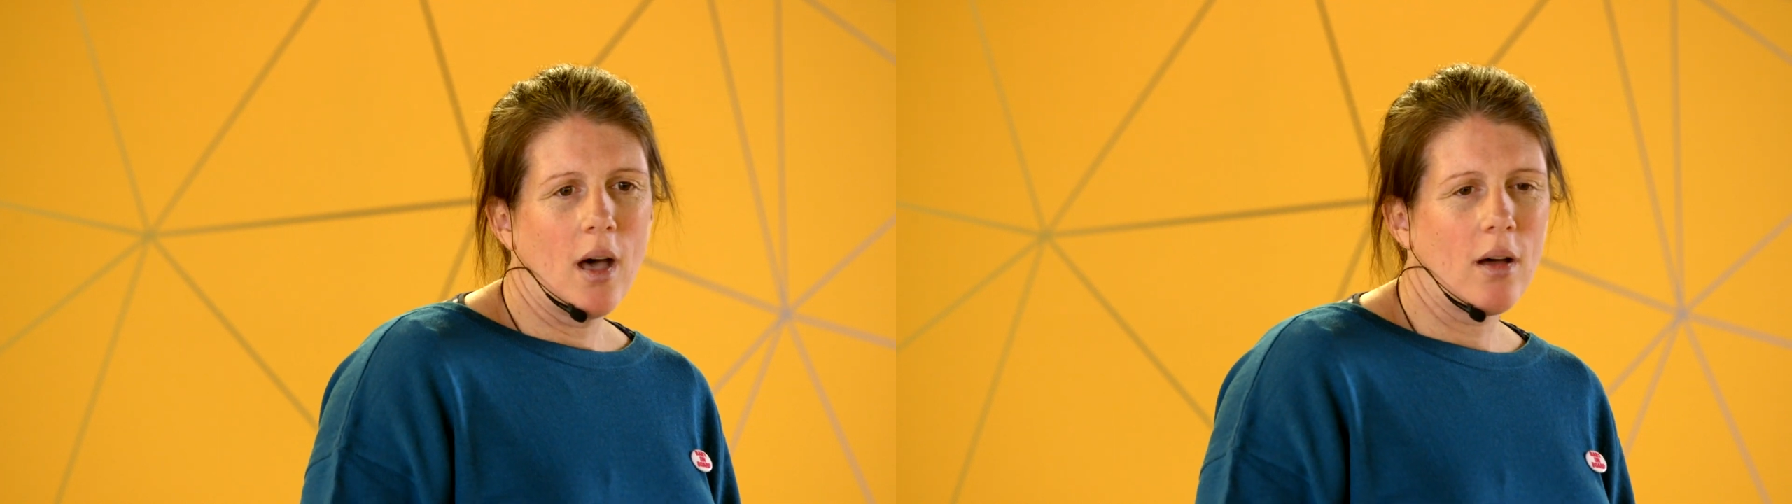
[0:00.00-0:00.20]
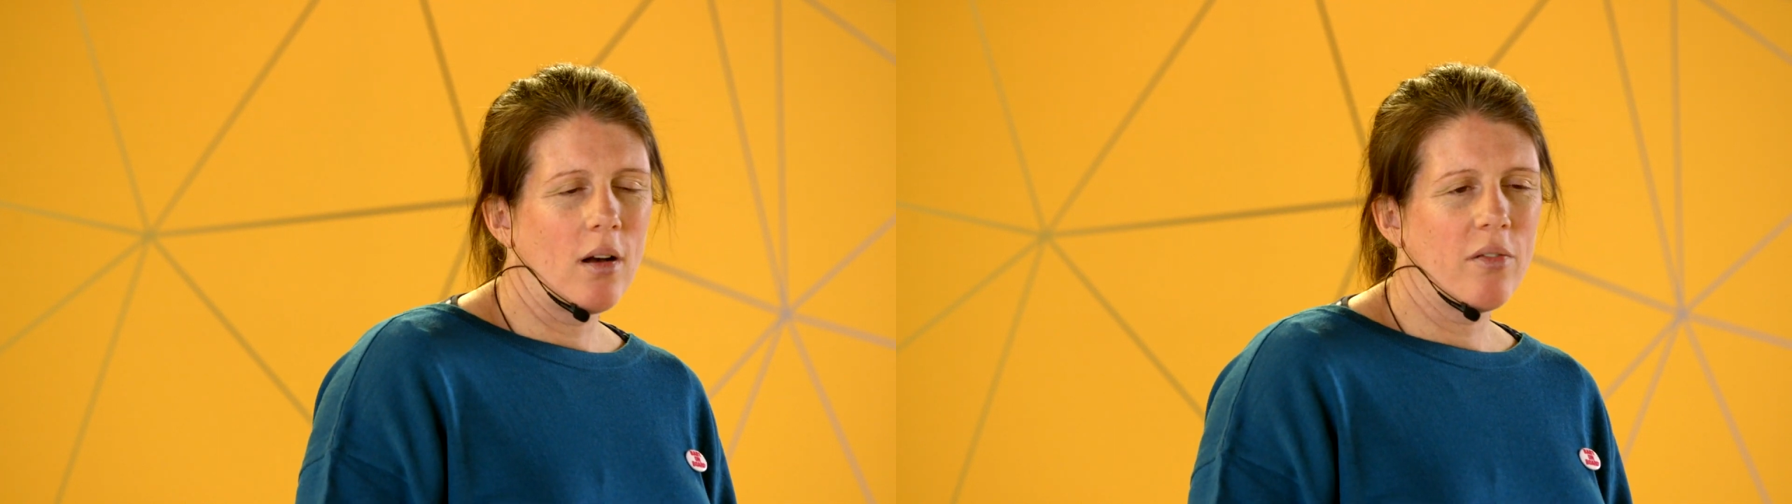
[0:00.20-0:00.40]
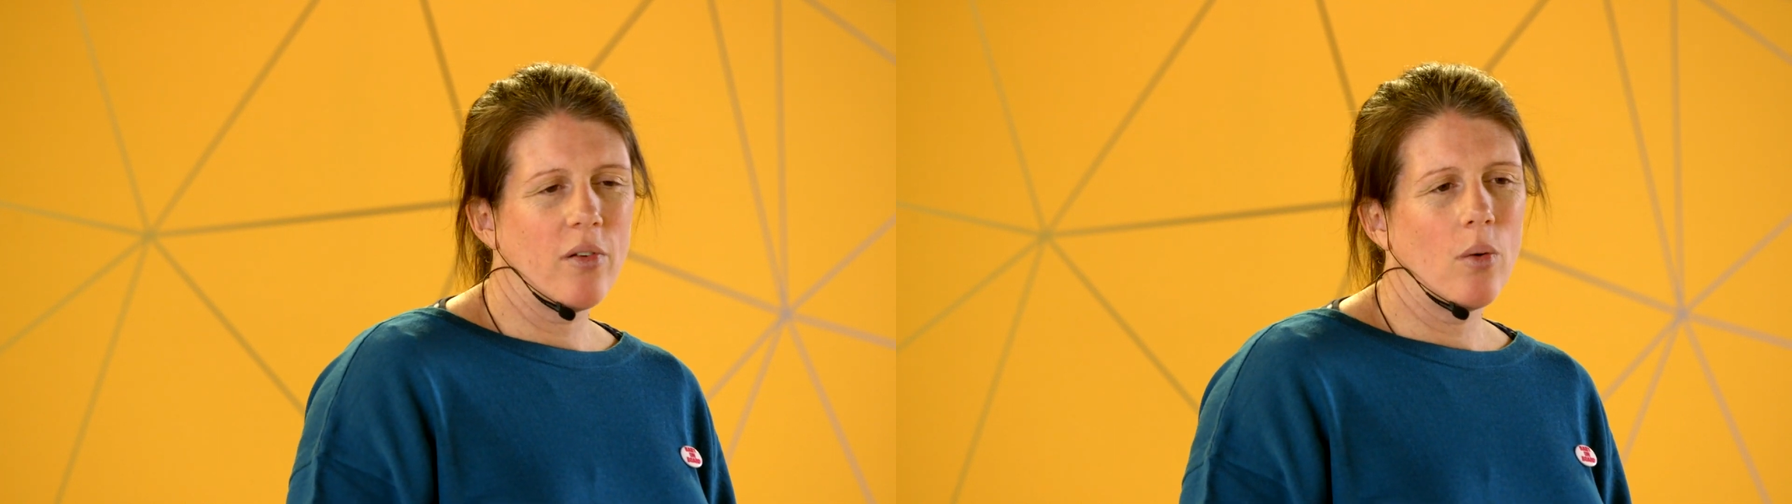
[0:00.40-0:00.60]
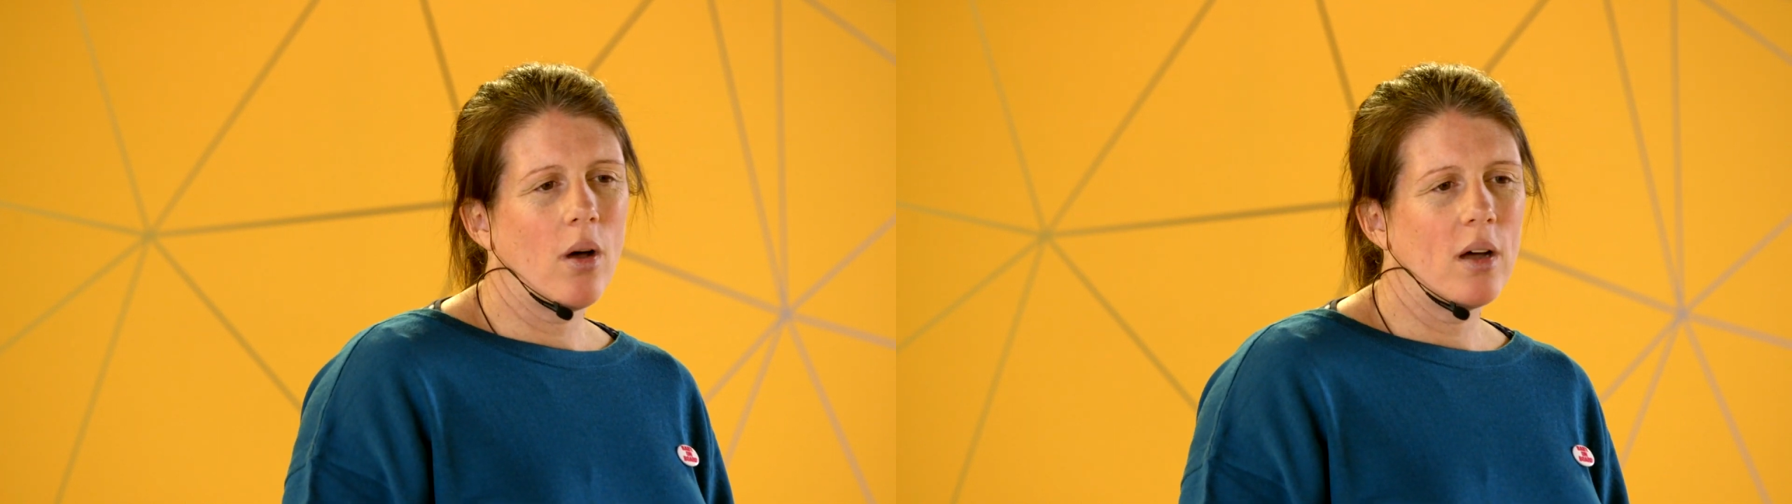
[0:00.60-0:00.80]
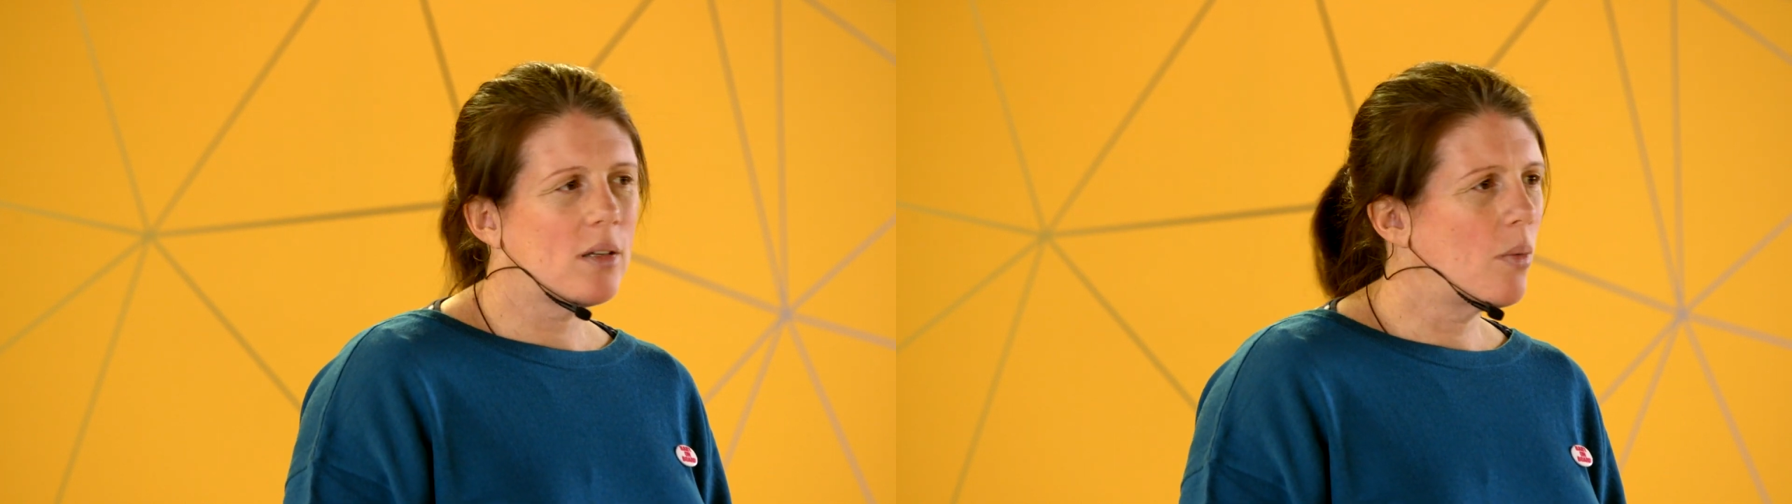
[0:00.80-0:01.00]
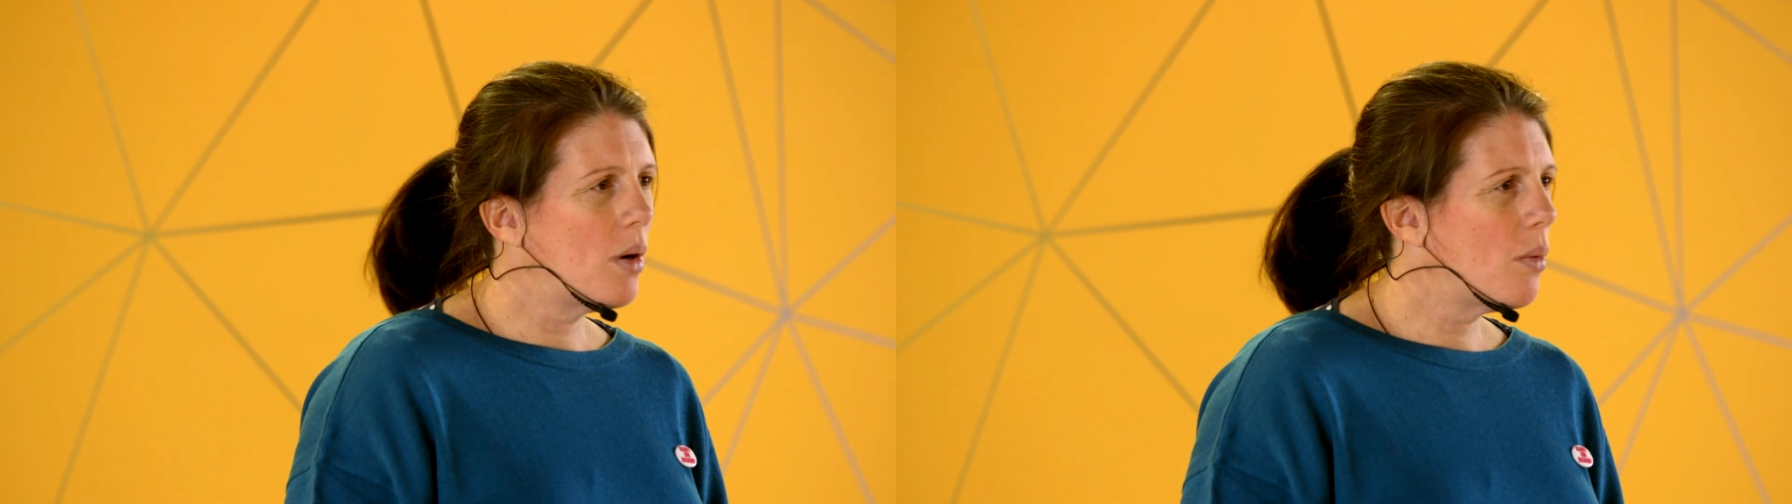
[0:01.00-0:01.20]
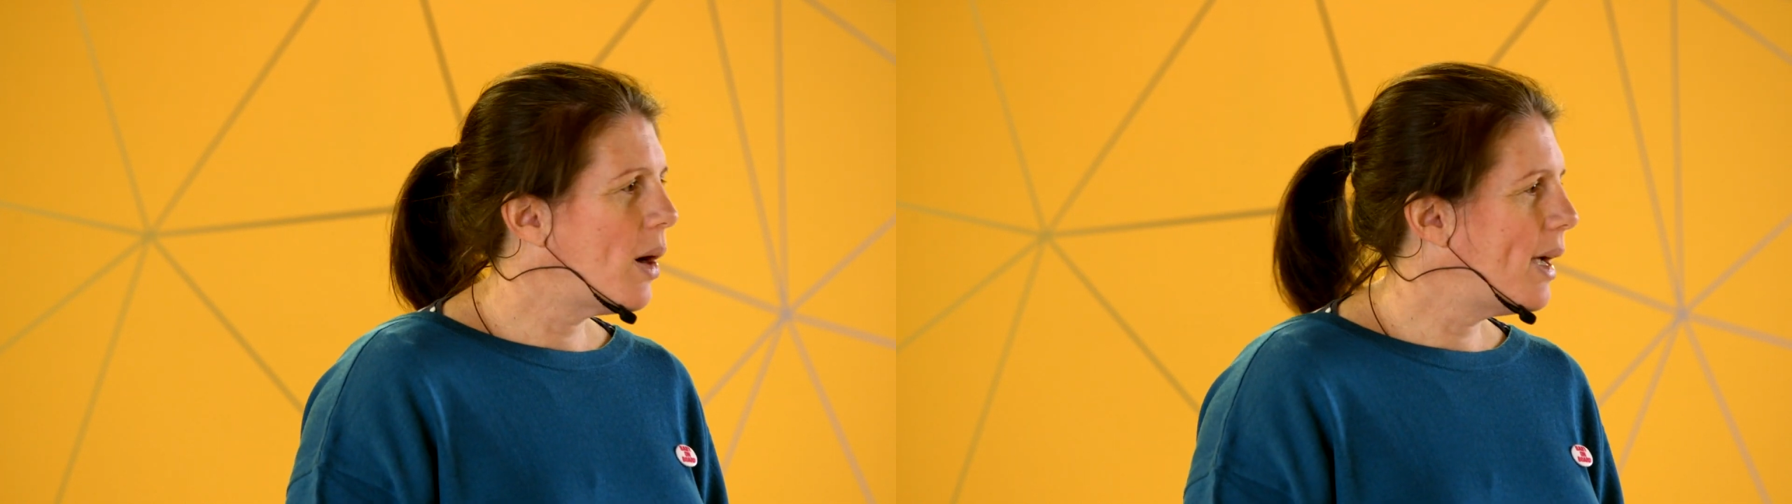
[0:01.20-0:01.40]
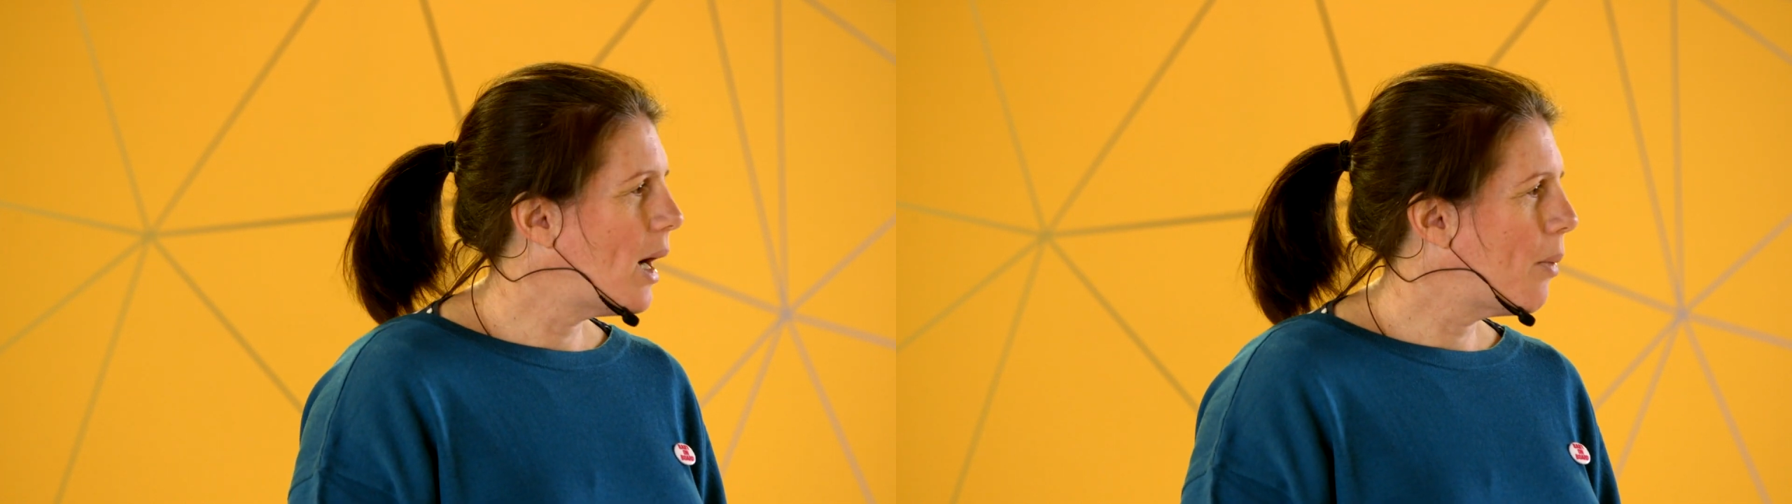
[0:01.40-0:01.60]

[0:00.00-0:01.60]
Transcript: I'm gonna feel like I don't wanna wake